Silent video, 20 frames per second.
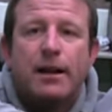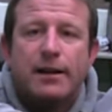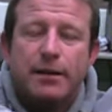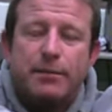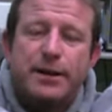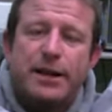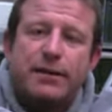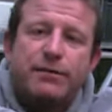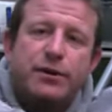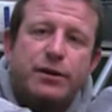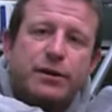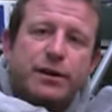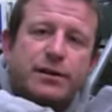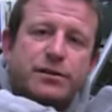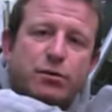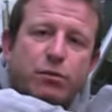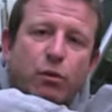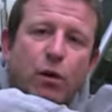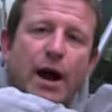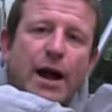Let me give you
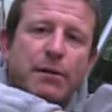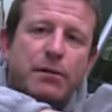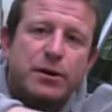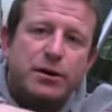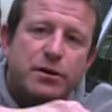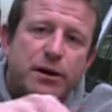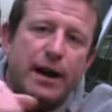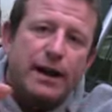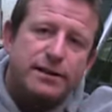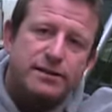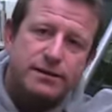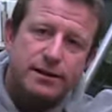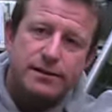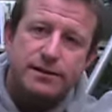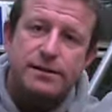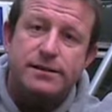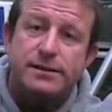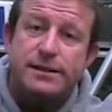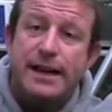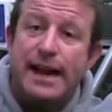this web address.
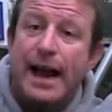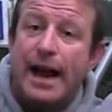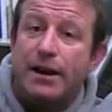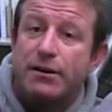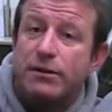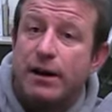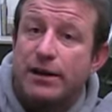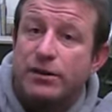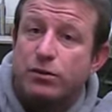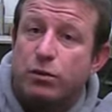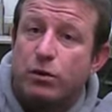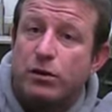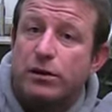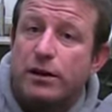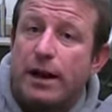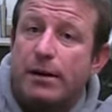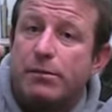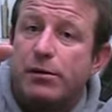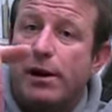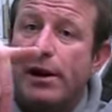This is the address where
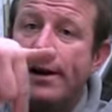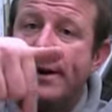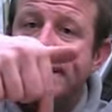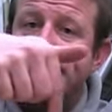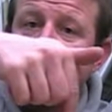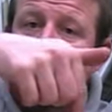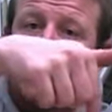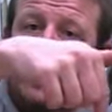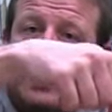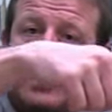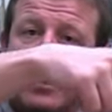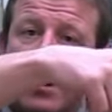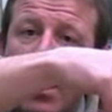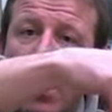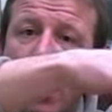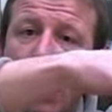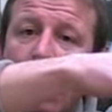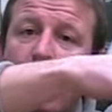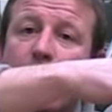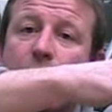librarians can
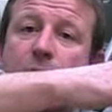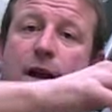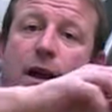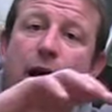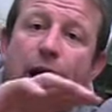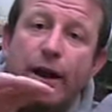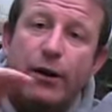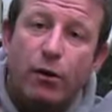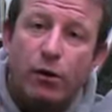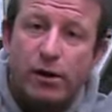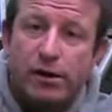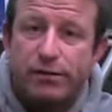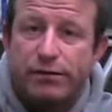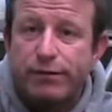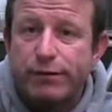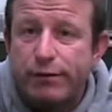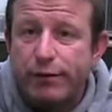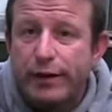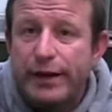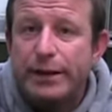go and order
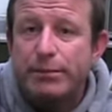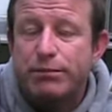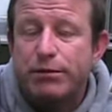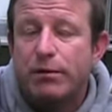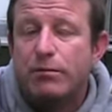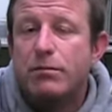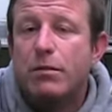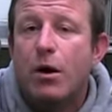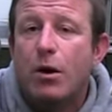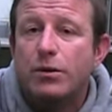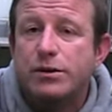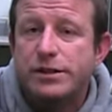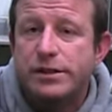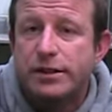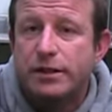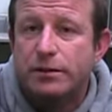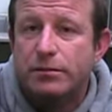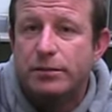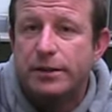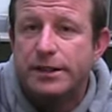free
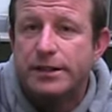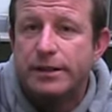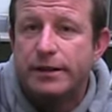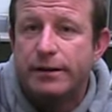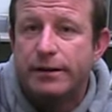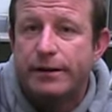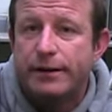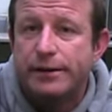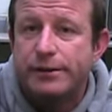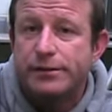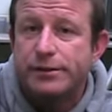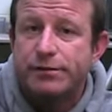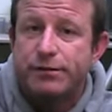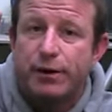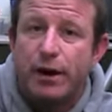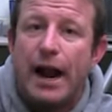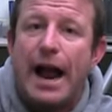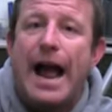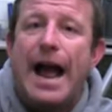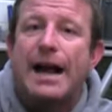promotional materials
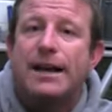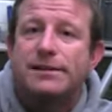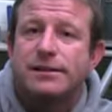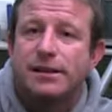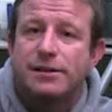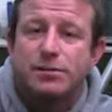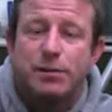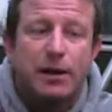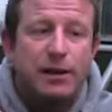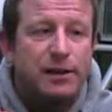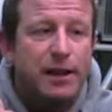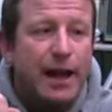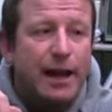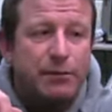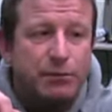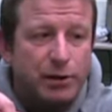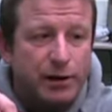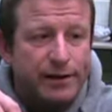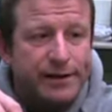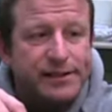for
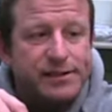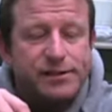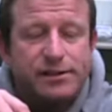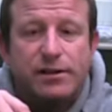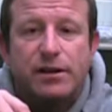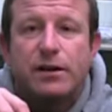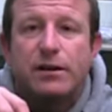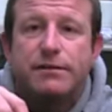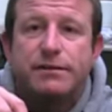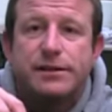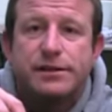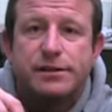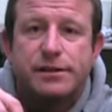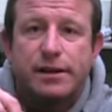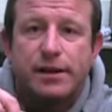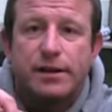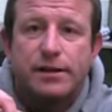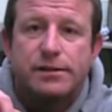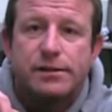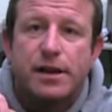AccessMyLibrary
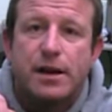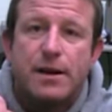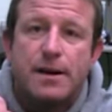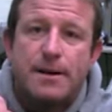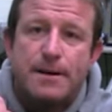services.